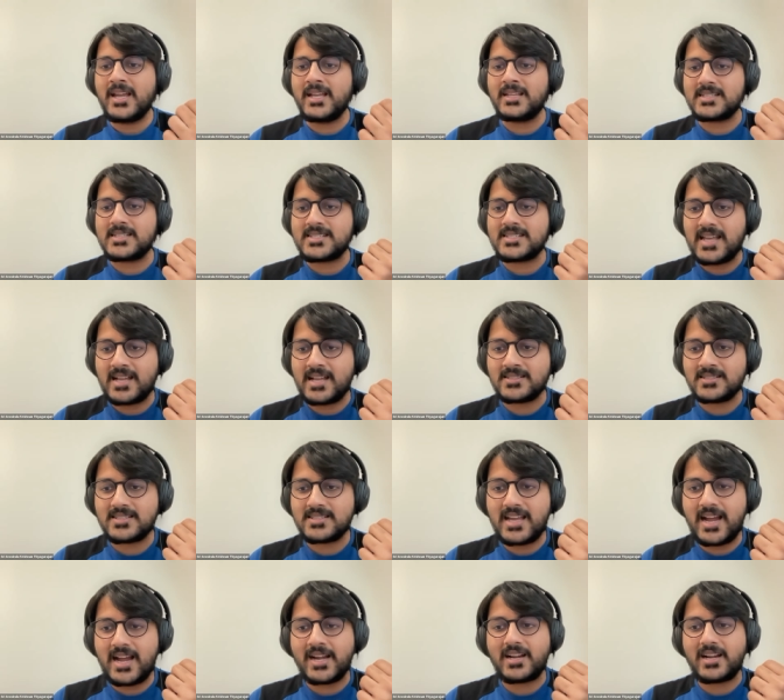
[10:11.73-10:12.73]
in the
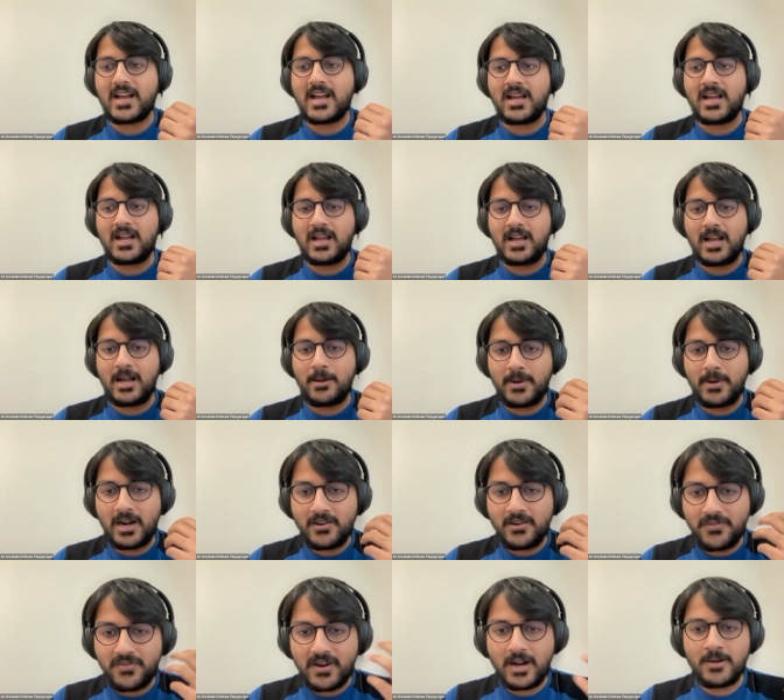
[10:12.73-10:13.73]
sense that
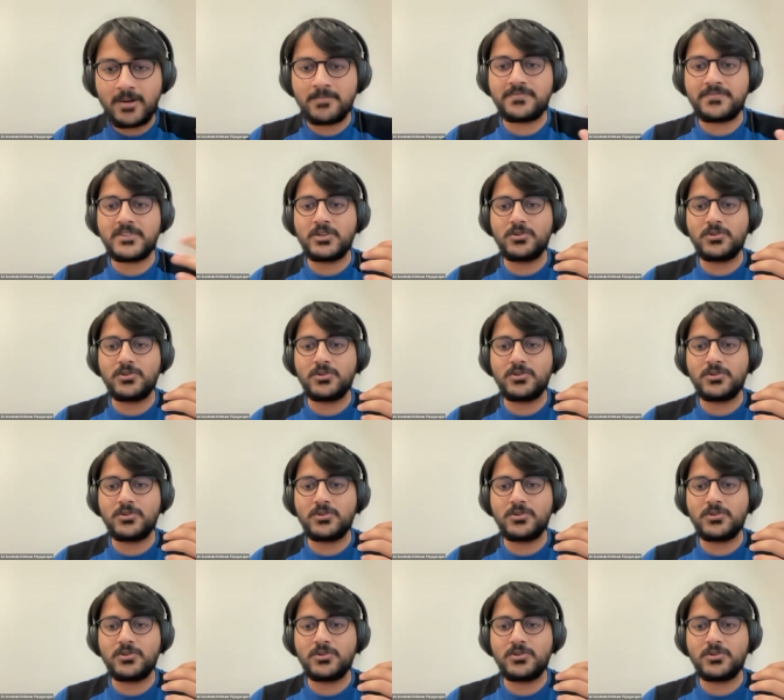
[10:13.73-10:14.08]
apart from